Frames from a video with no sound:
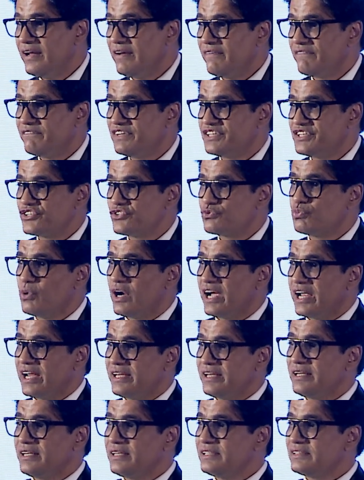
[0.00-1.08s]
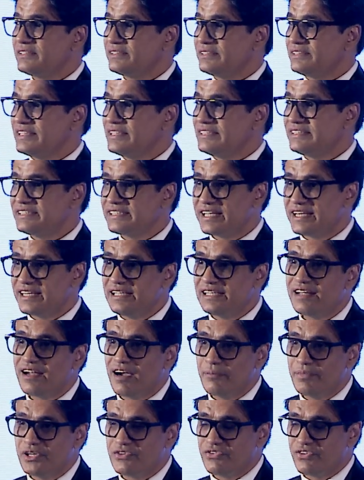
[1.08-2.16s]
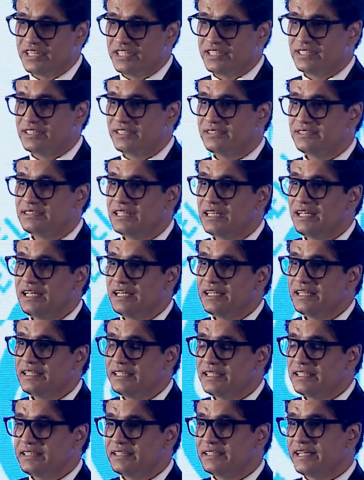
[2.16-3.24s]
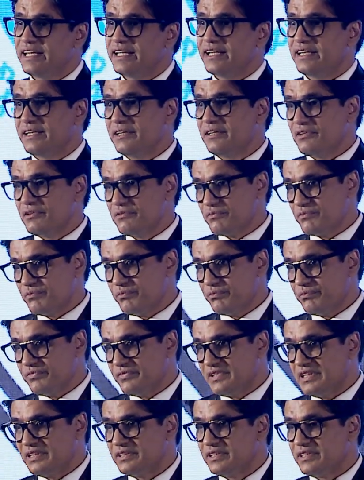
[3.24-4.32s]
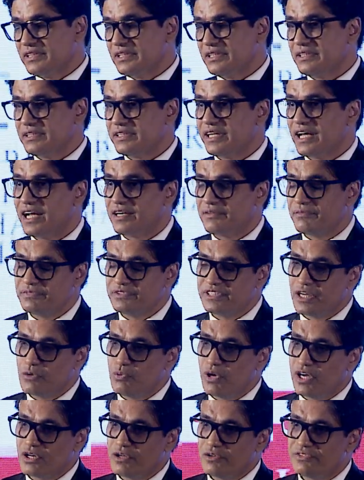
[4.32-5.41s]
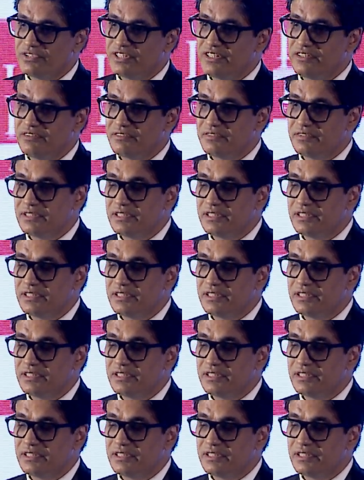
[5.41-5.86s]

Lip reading: which is why these skilled arbitrators, they are one of the